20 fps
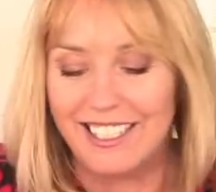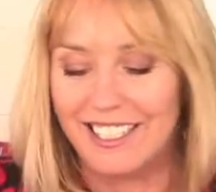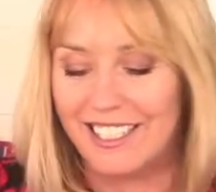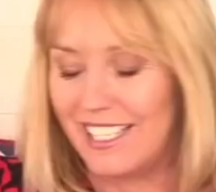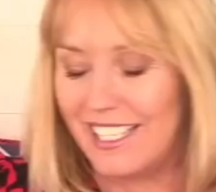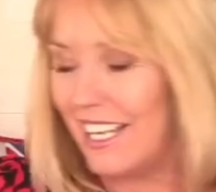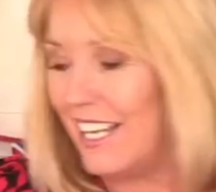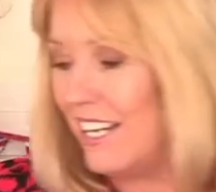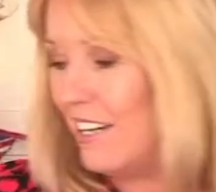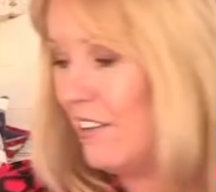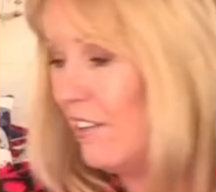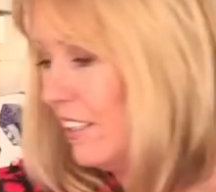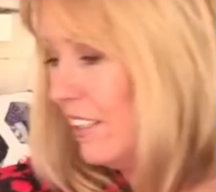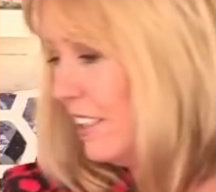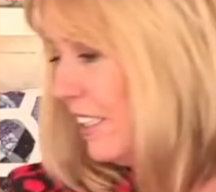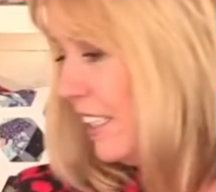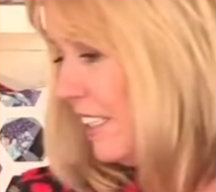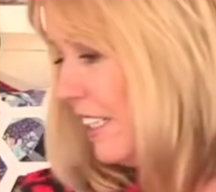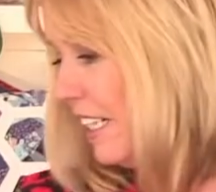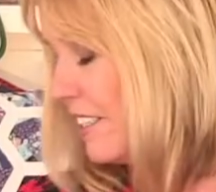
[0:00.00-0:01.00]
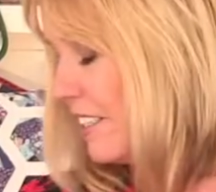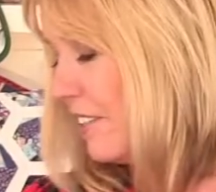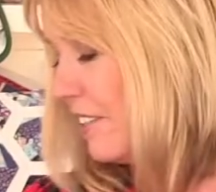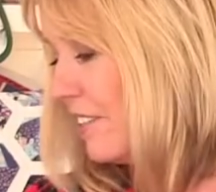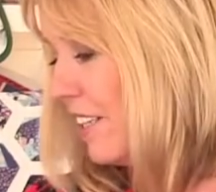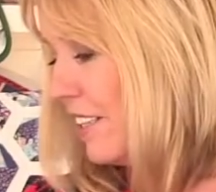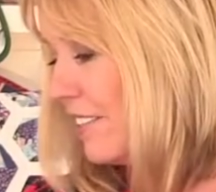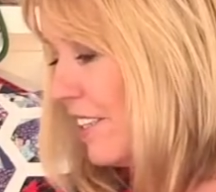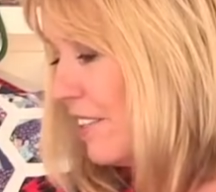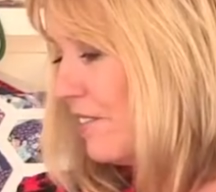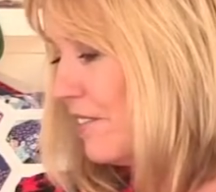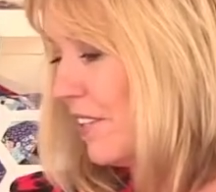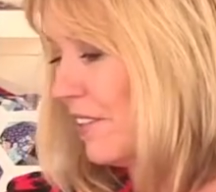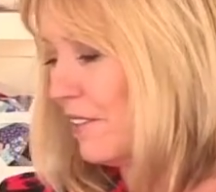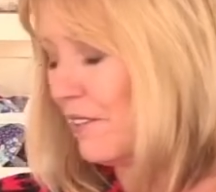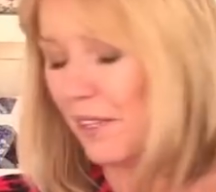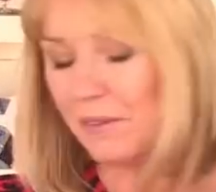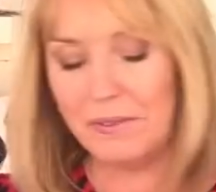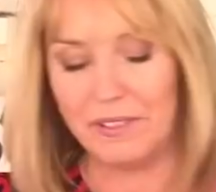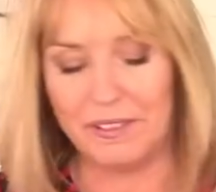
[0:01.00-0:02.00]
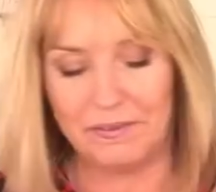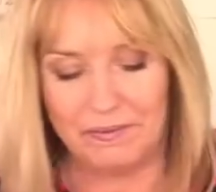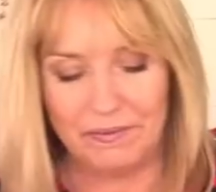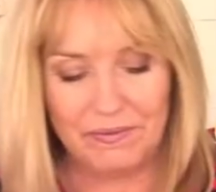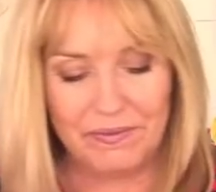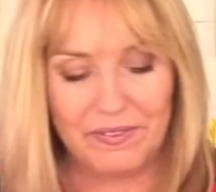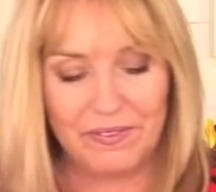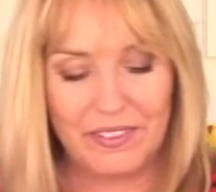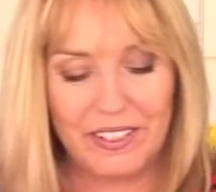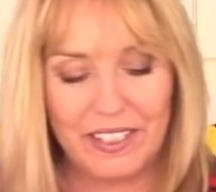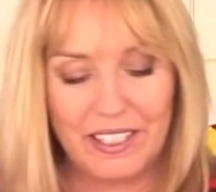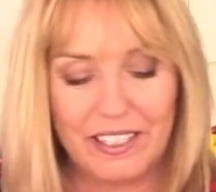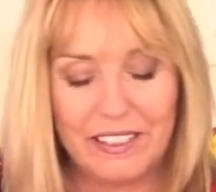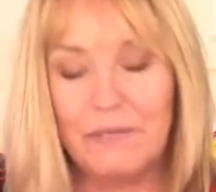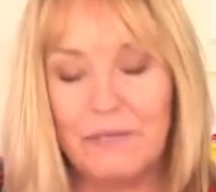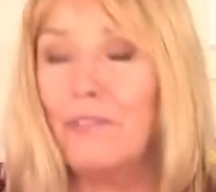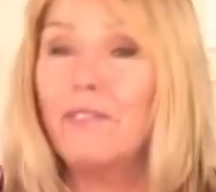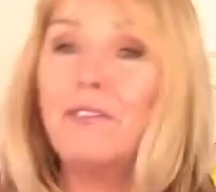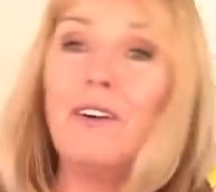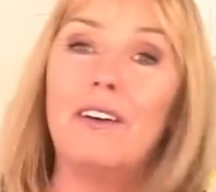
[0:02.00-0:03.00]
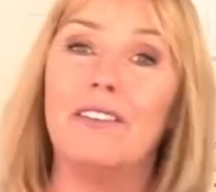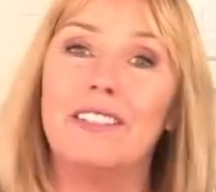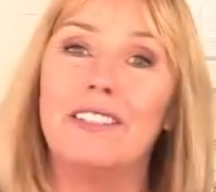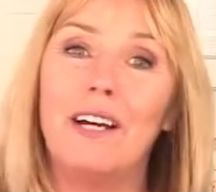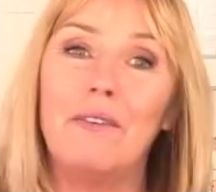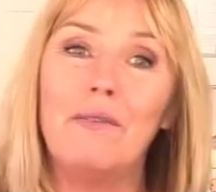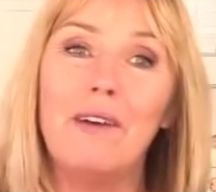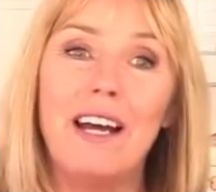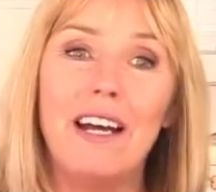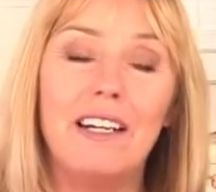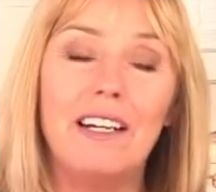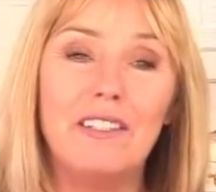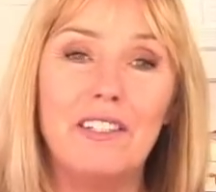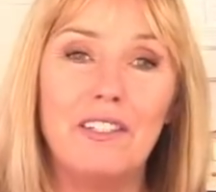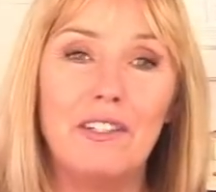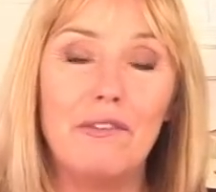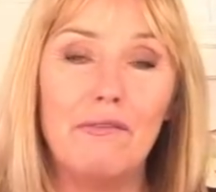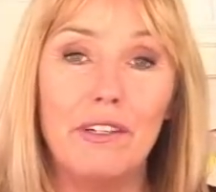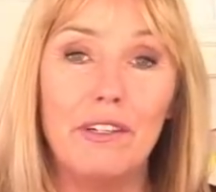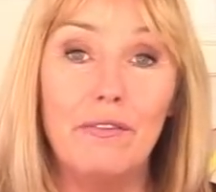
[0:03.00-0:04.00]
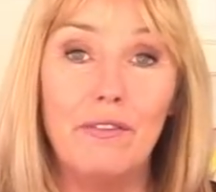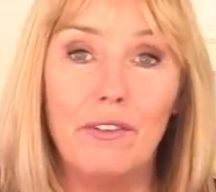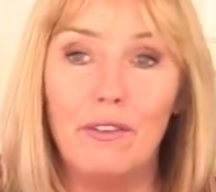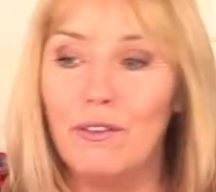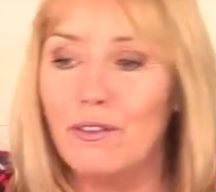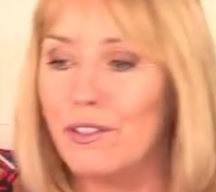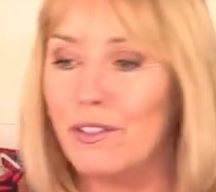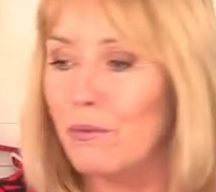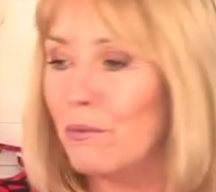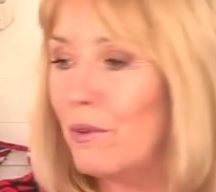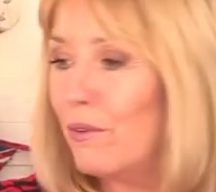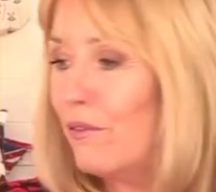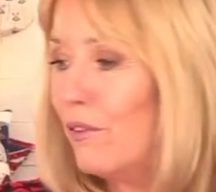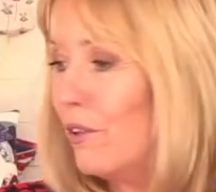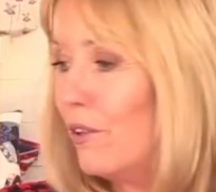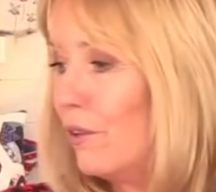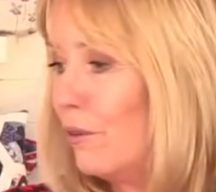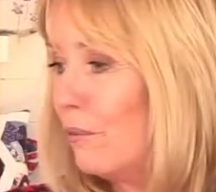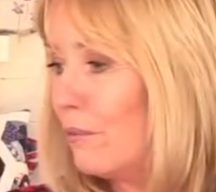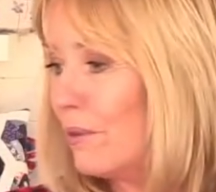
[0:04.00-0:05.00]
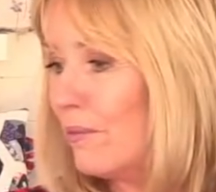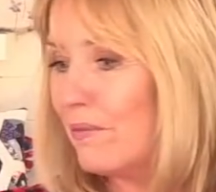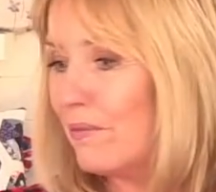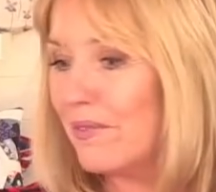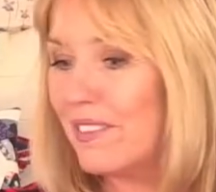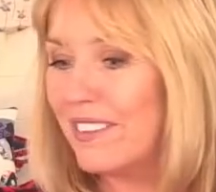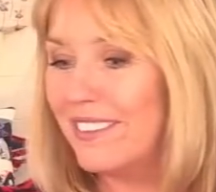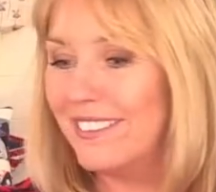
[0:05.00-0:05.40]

Sarah, I don't know. I mean, we've got our warehouse is 3 floors and we're full up.